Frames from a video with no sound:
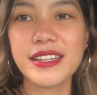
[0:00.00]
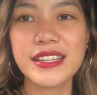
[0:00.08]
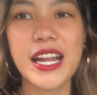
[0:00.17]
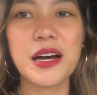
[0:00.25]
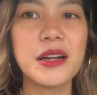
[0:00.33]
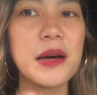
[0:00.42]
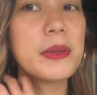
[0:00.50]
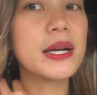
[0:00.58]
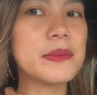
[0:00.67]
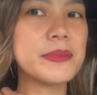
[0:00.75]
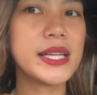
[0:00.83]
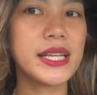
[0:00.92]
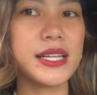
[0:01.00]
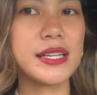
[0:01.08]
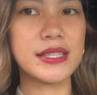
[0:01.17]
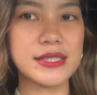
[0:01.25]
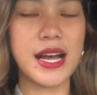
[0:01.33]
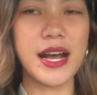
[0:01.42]
yun ako nakapag-update kayo
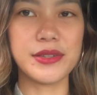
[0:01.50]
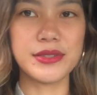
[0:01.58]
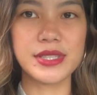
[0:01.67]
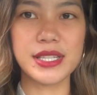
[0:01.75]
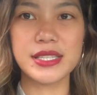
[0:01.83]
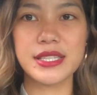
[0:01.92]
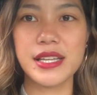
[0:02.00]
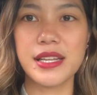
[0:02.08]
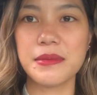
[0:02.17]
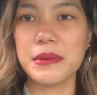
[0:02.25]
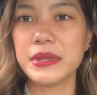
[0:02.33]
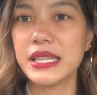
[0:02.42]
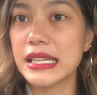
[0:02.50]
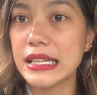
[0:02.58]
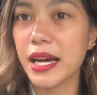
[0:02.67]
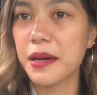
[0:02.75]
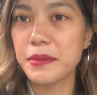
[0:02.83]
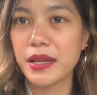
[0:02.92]
na sa house. Kasi, nagmamadali
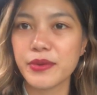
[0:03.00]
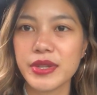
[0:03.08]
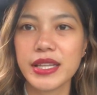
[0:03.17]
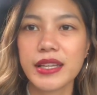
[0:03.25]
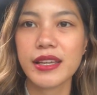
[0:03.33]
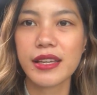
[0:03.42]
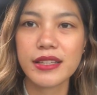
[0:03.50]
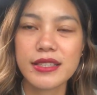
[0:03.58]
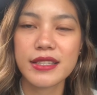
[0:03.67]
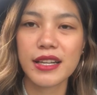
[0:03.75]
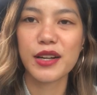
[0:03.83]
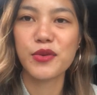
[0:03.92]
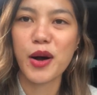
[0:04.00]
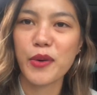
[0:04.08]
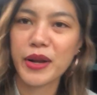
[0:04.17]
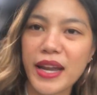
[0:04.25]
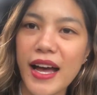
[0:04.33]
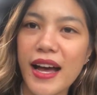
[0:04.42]
na kami with the kids na
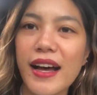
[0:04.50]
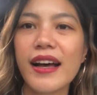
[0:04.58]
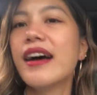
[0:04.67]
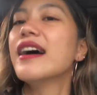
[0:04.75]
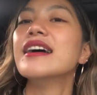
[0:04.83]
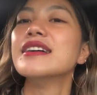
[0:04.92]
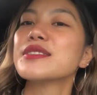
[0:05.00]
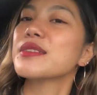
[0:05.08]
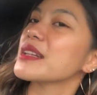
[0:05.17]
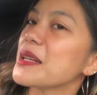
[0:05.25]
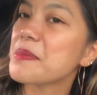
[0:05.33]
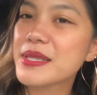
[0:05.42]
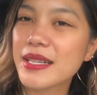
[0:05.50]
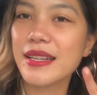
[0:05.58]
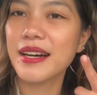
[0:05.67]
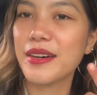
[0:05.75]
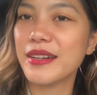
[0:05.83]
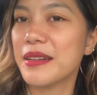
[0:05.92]
nagwawala. So, nag-lipstick
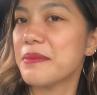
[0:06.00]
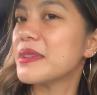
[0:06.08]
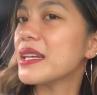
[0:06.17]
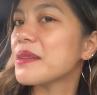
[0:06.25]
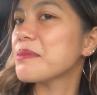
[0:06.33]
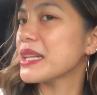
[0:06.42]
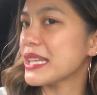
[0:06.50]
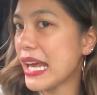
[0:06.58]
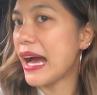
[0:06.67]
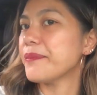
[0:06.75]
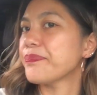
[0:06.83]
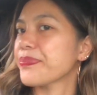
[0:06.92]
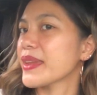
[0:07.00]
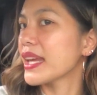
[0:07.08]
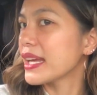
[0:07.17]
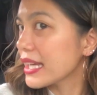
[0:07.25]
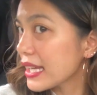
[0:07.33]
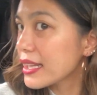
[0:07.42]
lang ako, lip tint. But yeah,
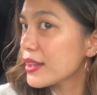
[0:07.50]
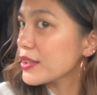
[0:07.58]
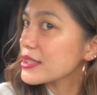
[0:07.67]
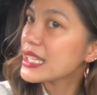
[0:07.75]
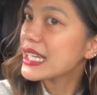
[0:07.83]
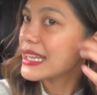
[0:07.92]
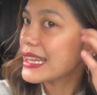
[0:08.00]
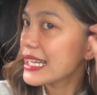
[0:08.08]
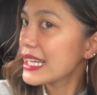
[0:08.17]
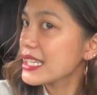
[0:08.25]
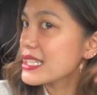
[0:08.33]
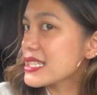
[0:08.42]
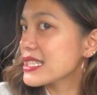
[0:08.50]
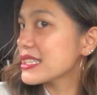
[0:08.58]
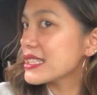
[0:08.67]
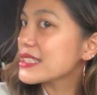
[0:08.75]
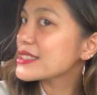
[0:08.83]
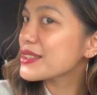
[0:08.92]
it looks like this.
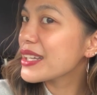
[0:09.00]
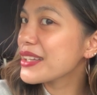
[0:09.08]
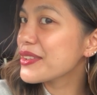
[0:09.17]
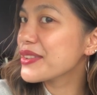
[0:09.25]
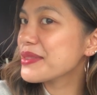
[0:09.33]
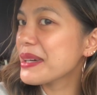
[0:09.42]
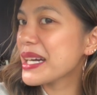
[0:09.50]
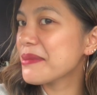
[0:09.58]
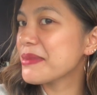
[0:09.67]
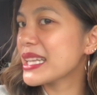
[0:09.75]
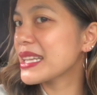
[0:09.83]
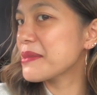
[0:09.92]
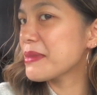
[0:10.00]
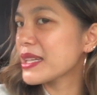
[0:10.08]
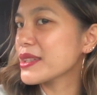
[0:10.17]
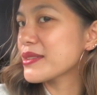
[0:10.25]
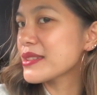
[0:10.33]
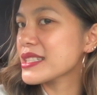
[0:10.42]
So, yan yung mga bet na
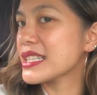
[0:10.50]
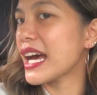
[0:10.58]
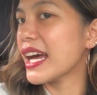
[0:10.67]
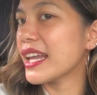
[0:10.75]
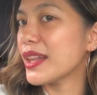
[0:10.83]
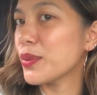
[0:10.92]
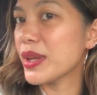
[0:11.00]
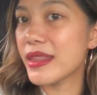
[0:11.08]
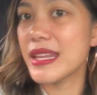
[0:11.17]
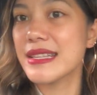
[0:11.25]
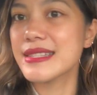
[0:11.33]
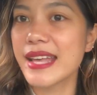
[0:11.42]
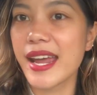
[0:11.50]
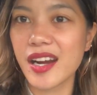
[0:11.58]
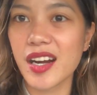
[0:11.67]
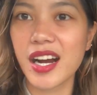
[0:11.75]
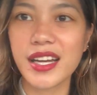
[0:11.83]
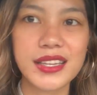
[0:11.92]
bet kong style with this
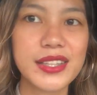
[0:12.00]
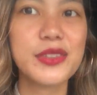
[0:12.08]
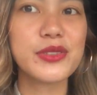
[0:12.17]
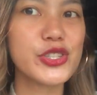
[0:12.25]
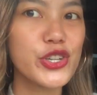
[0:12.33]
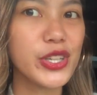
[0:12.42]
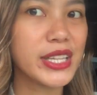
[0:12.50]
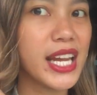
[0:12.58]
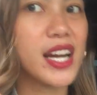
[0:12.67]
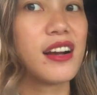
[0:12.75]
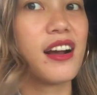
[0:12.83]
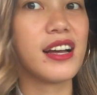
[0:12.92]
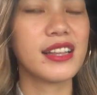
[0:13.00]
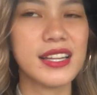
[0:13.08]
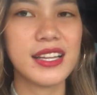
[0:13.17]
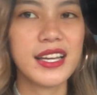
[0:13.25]
haircut, yung short haircut.